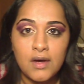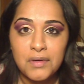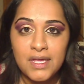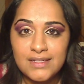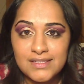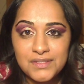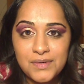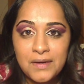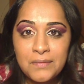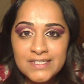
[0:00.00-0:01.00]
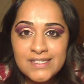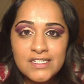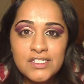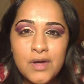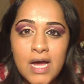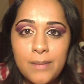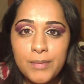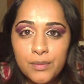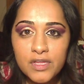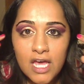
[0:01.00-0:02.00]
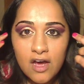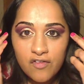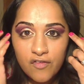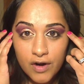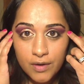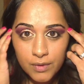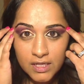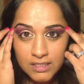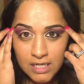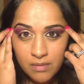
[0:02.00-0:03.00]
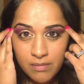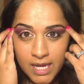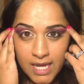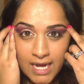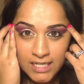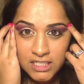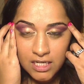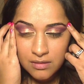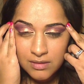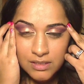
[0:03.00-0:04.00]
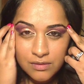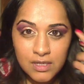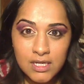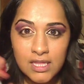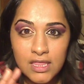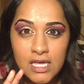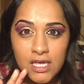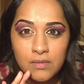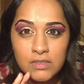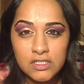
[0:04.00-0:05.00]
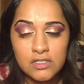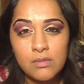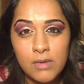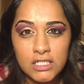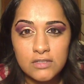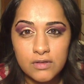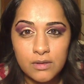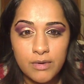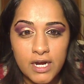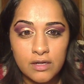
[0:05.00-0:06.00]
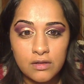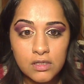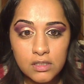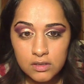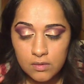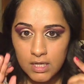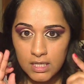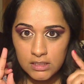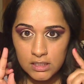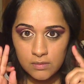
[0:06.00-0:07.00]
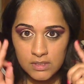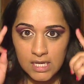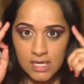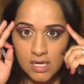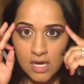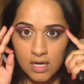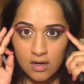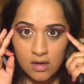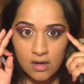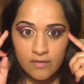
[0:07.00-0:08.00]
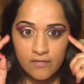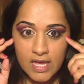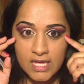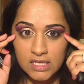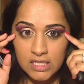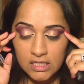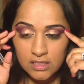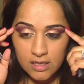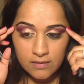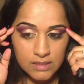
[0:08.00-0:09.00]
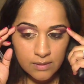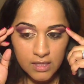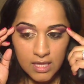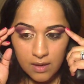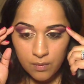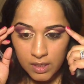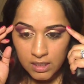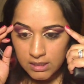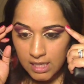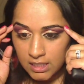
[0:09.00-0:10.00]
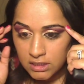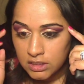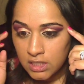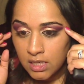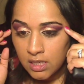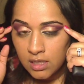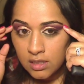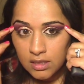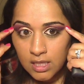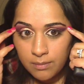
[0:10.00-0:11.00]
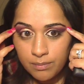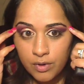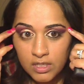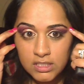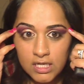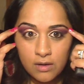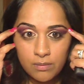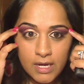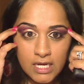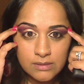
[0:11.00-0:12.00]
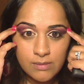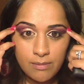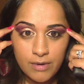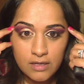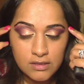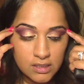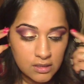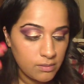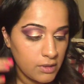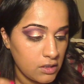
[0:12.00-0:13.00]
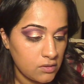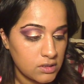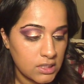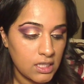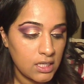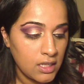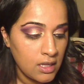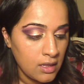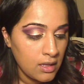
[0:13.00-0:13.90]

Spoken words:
Okay, so I wasn't too happy with how far winged out my eyeshadow was going. I think it was too much for a bridal look. So what I did was I cleaned off some of that winged edge that pointed out past my brows a little bit using